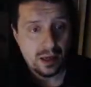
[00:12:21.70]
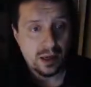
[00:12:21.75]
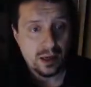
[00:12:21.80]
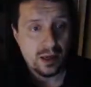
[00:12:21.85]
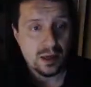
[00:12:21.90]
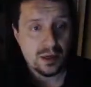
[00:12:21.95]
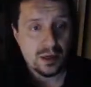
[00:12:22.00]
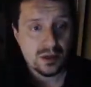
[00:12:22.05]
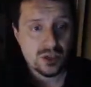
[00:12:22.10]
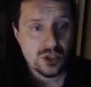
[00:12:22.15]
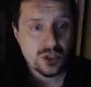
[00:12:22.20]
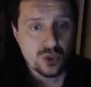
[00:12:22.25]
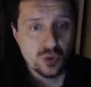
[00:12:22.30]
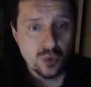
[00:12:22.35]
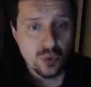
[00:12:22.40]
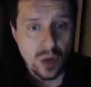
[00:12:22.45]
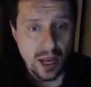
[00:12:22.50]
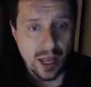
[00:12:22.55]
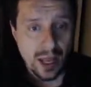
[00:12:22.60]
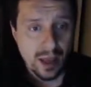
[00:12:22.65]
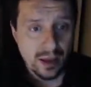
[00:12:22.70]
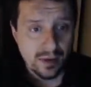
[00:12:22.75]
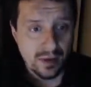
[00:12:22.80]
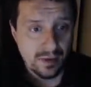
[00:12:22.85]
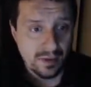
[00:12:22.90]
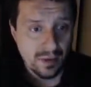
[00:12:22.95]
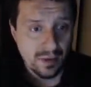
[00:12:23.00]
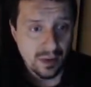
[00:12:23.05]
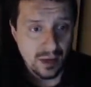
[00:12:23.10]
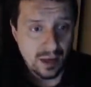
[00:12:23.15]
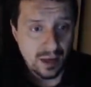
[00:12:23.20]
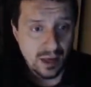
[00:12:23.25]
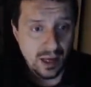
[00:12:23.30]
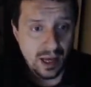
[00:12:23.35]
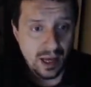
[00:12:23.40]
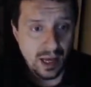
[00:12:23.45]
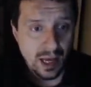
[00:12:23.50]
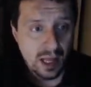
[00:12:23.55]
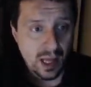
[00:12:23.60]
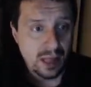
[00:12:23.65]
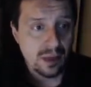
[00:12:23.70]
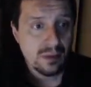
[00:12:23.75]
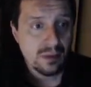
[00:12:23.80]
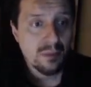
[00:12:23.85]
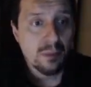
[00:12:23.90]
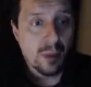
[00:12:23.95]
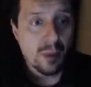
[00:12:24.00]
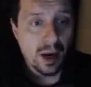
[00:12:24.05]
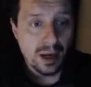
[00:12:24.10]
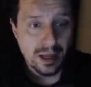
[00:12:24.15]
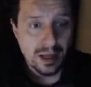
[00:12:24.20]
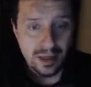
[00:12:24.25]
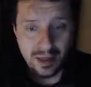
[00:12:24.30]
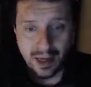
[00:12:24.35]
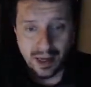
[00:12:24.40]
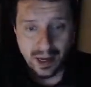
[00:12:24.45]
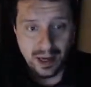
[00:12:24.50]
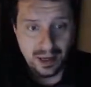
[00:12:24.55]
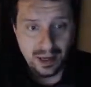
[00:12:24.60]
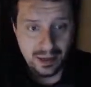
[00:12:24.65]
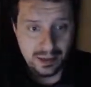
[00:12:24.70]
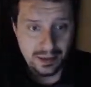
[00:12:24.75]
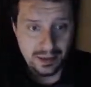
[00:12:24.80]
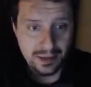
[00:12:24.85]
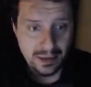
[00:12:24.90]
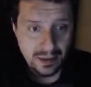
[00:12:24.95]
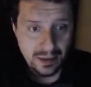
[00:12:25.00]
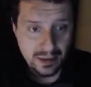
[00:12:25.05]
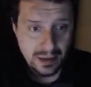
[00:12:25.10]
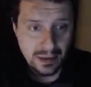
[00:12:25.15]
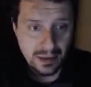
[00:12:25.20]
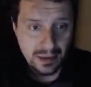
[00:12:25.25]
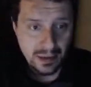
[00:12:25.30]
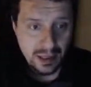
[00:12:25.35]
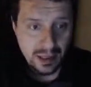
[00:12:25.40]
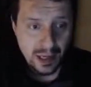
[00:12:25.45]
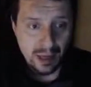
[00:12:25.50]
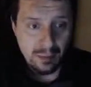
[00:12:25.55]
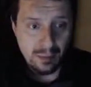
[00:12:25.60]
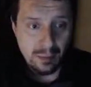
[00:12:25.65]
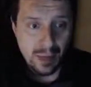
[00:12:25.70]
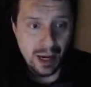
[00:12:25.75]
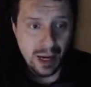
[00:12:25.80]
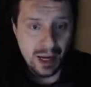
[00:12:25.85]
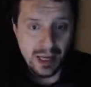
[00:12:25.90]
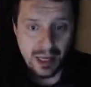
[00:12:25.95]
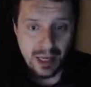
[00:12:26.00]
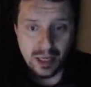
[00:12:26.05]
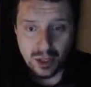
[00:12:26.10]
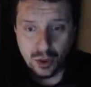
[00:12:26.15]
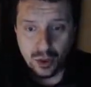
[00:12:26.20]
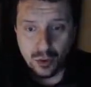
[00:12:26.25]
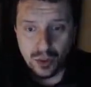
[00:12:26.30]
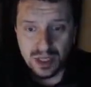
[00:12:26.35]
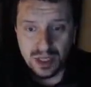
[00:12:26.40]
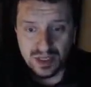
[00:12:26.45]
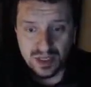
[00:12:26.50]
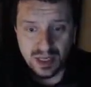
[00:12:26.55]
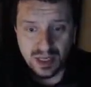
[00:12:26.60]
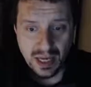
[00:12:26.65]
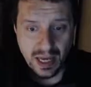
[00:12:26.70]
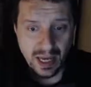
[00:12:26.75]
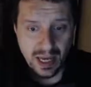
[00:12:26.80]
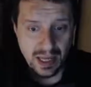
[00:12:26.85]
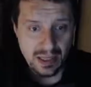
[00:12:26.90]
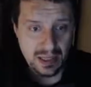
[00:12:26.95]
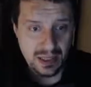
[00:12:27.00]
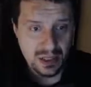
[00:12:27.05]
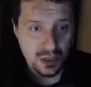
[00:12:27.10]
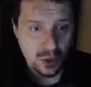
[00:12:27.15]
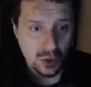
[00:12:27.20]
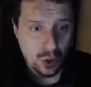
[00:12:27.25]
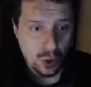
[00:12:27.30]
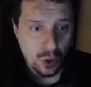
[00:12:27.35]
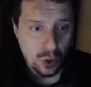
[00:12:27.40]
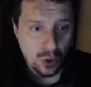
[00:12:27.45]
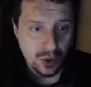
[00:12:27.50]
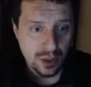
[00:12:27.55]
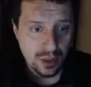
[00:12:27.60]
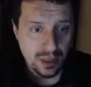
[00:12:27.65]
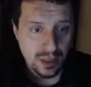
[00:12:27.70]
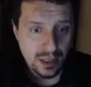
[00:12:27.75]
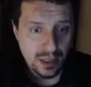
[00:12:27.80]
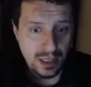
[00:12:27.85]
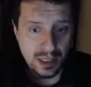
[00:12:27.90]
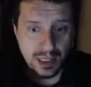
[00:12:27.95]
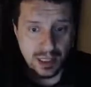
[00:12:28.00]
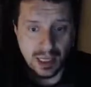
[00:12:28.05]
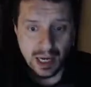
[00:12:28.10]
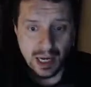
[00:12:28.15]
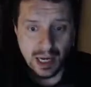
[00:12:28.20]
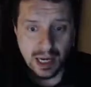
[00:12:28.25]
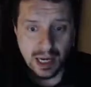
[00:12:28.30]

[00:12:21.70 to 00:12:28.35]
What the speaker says: strength and my gun and my accuracy and so on. I